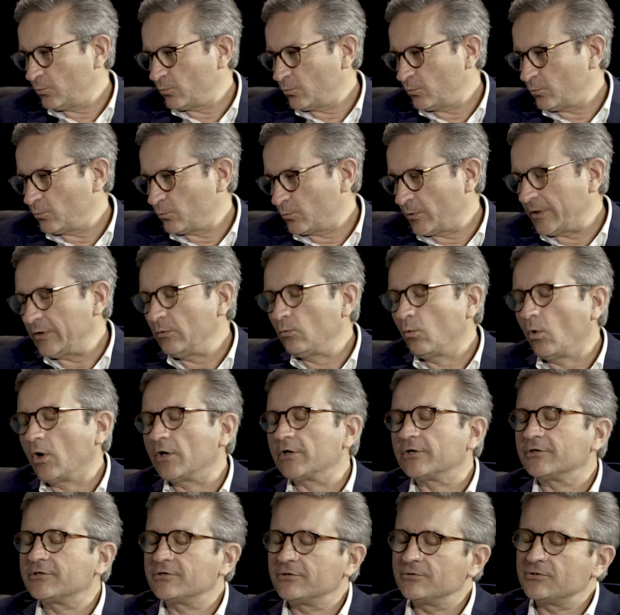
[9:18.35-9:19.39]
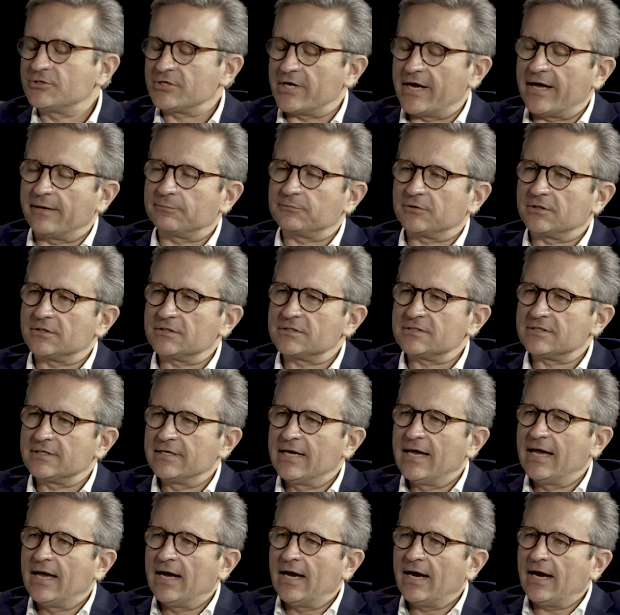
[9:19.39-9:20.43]
read 1 or 2 chapters
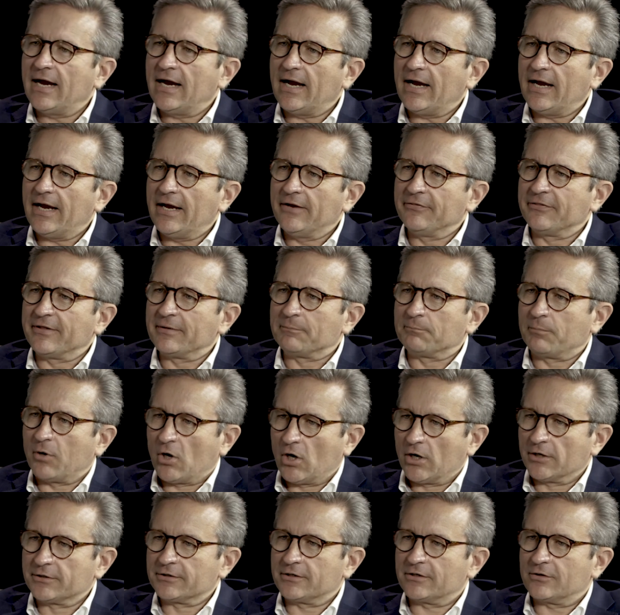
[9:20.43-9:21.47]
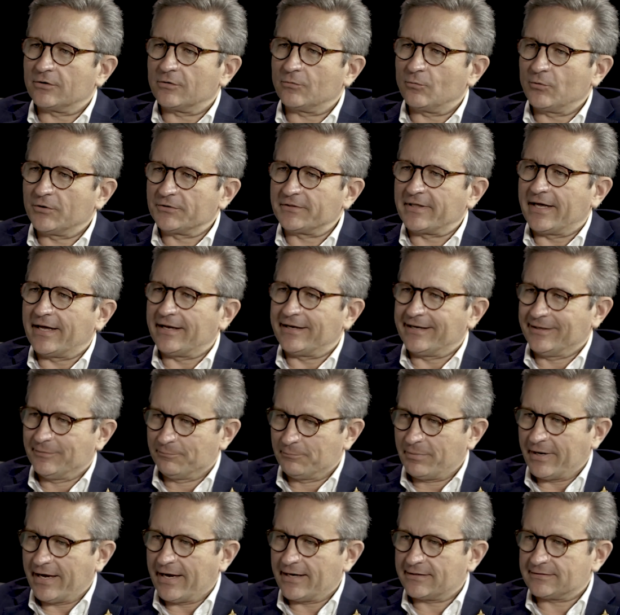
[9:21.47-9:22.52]
and then ponder what that
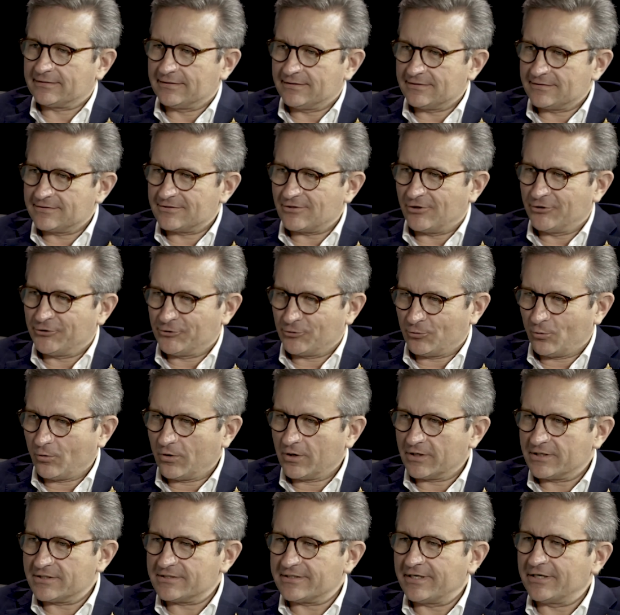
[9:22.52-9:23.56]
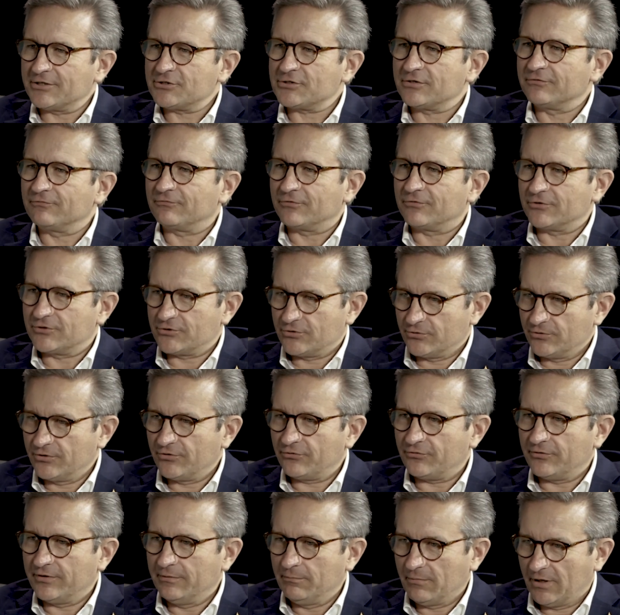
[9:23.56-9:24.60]
impact is on your organization for 2 to
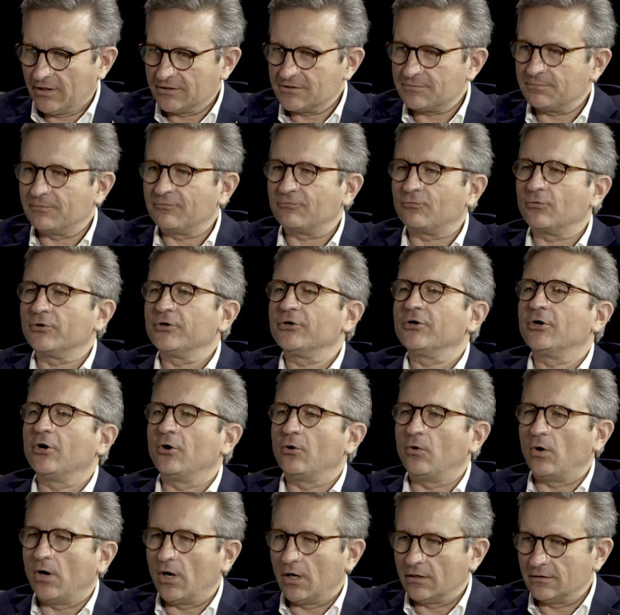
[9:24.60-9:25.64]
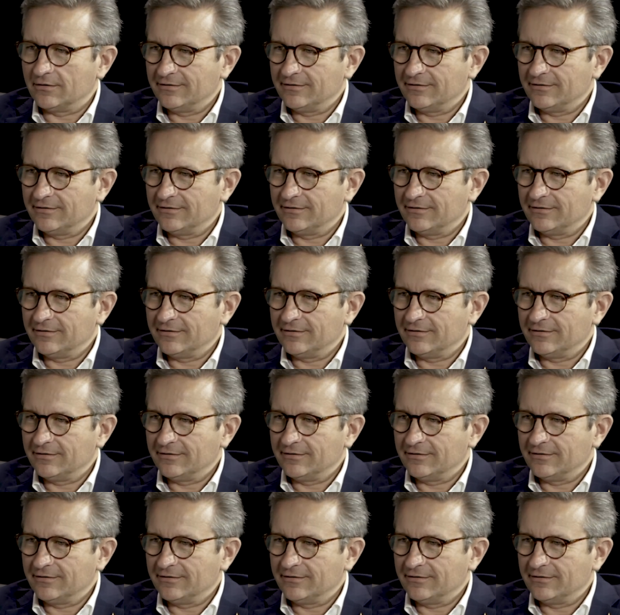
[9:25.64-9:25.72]
3 months before you go on.